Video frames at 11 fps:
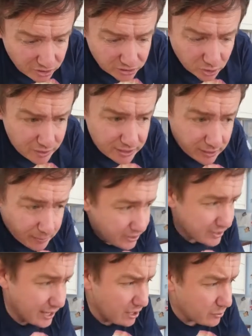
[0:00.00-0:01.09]
aren't doing it, but
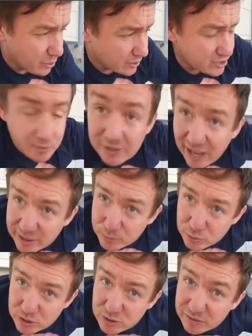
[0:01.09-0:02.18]
the yellow ones, I'm glad I
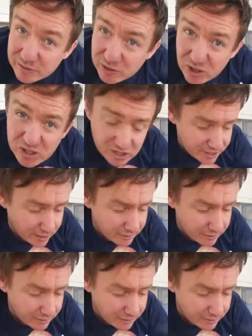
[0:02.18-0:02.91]
bought 2 different versions